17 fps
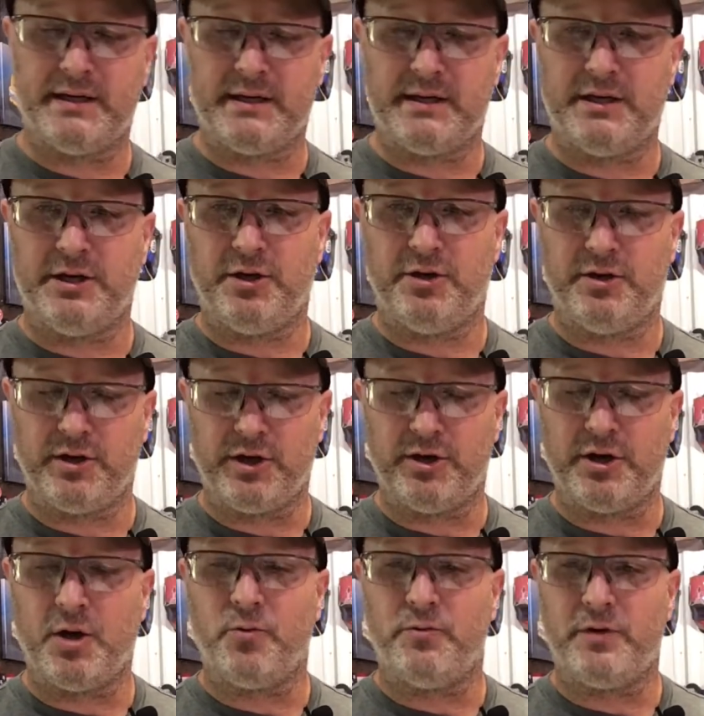you
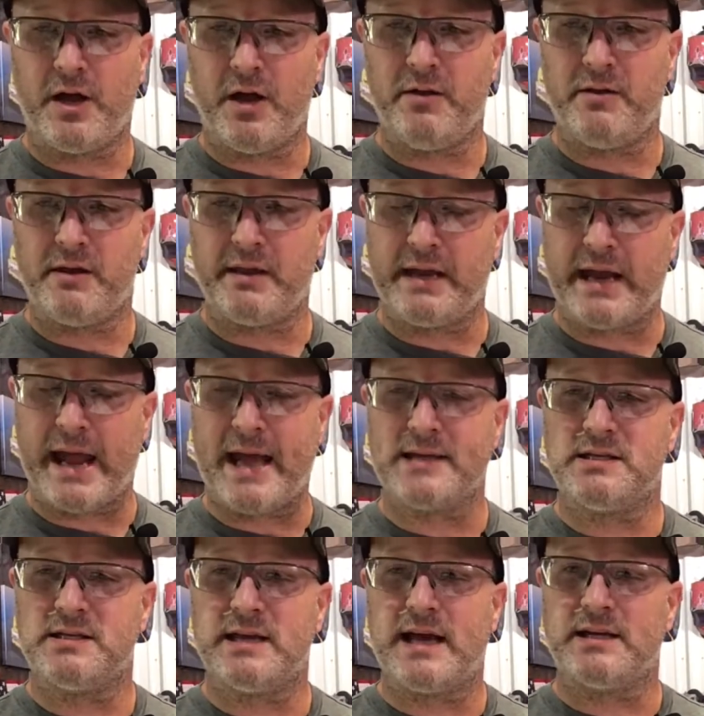don't know that the
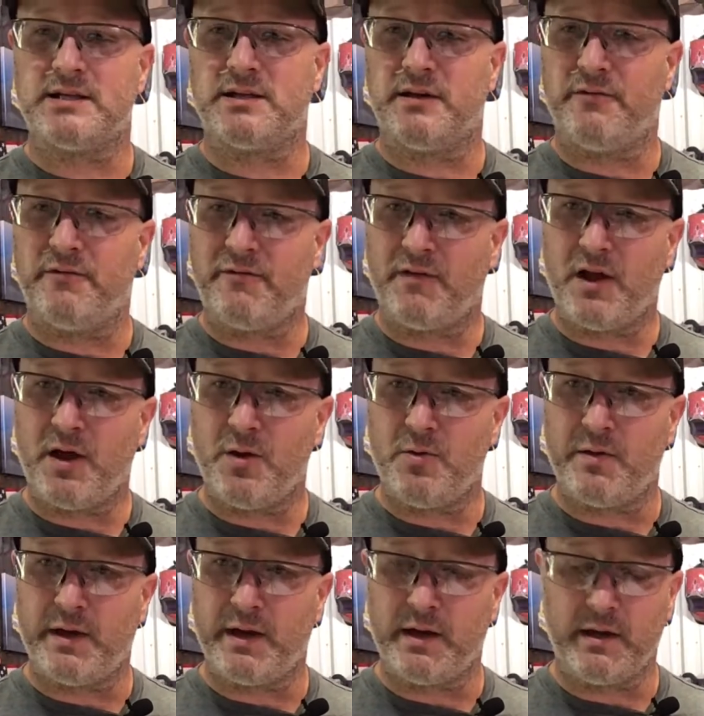gas is actually
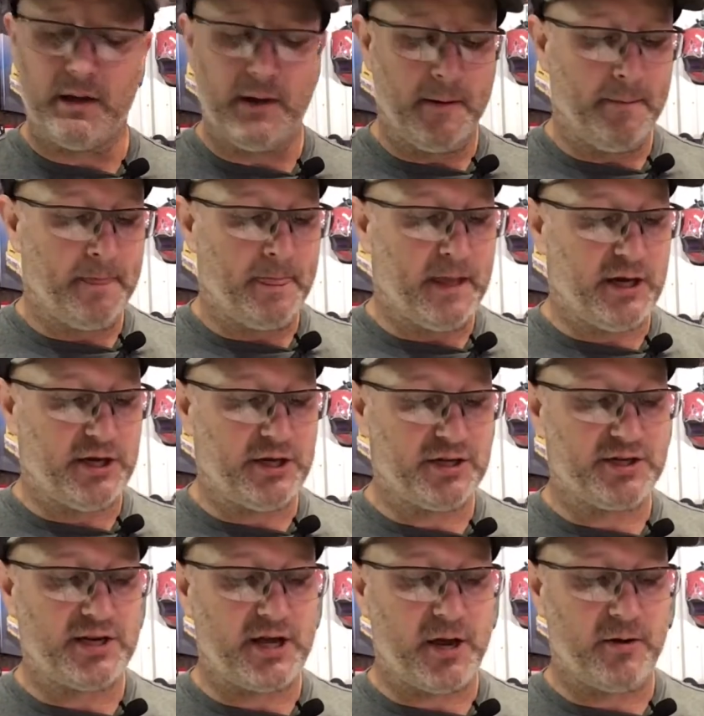flowing. You
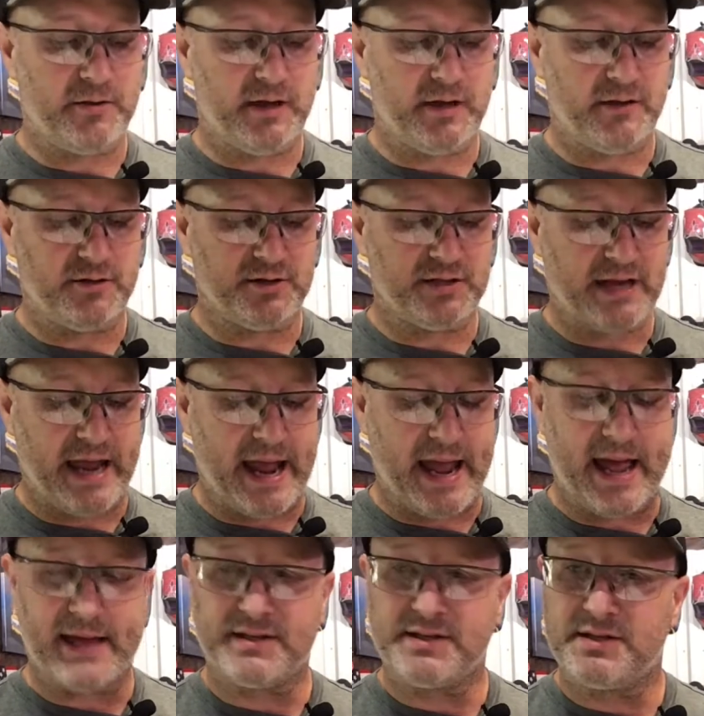just know that there's
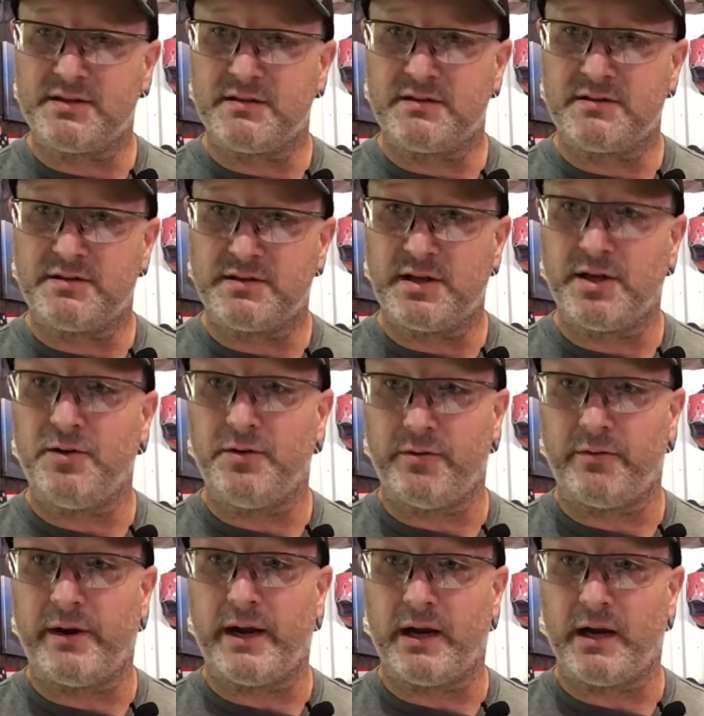gas to the
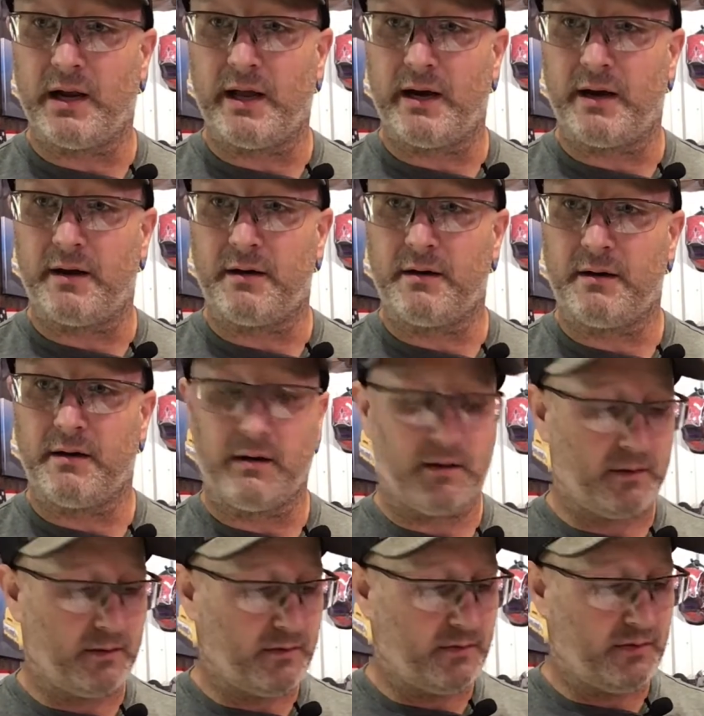regulator.
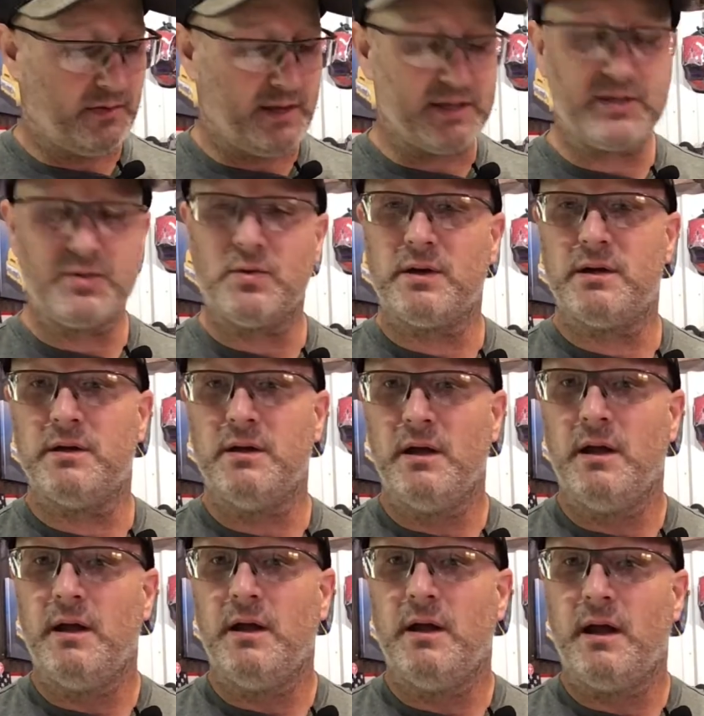This one
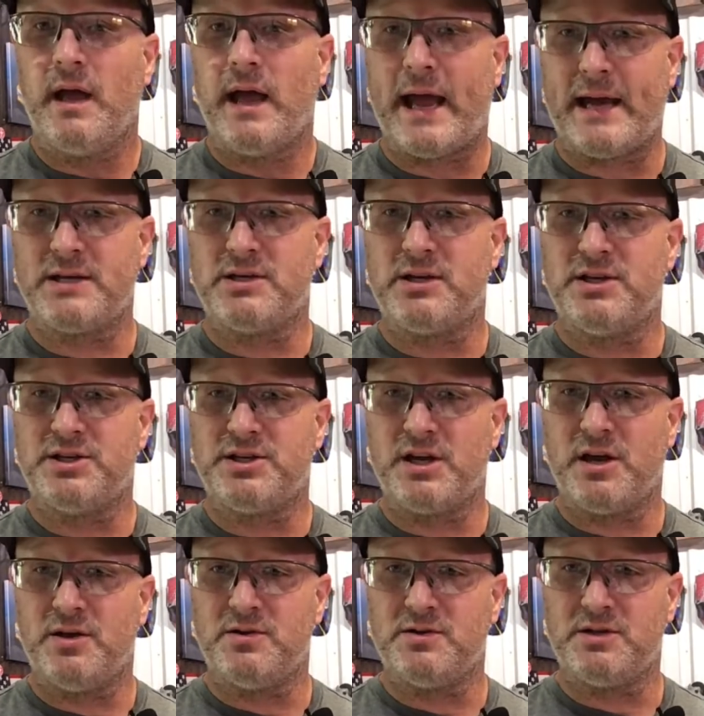actually
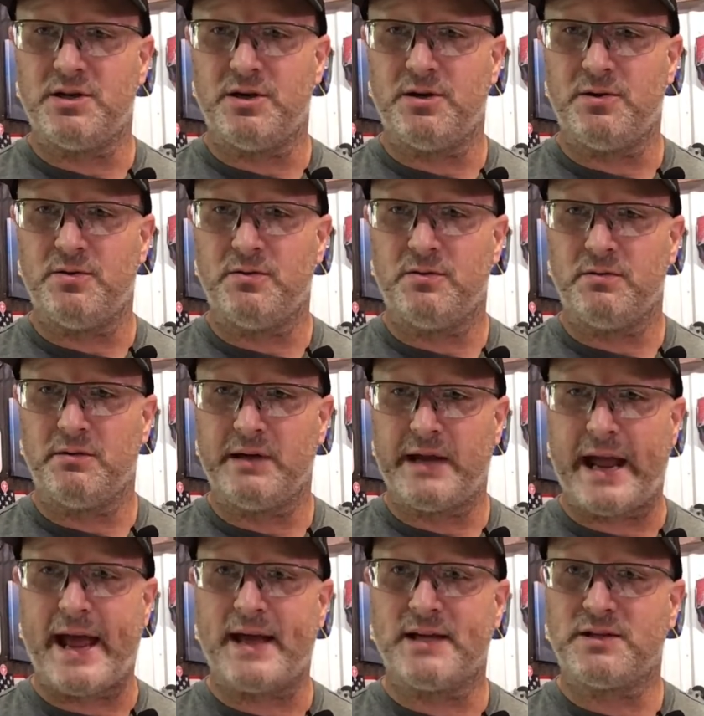shows you
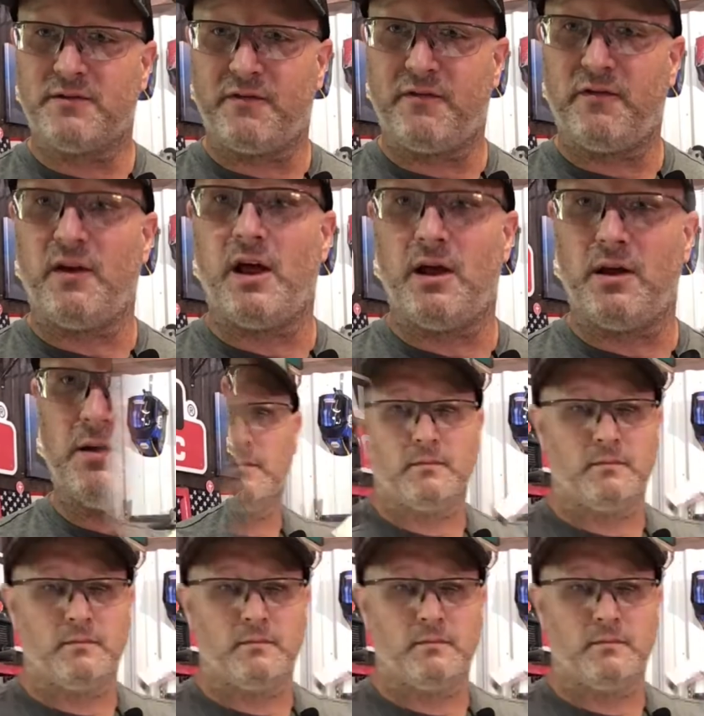gas flow.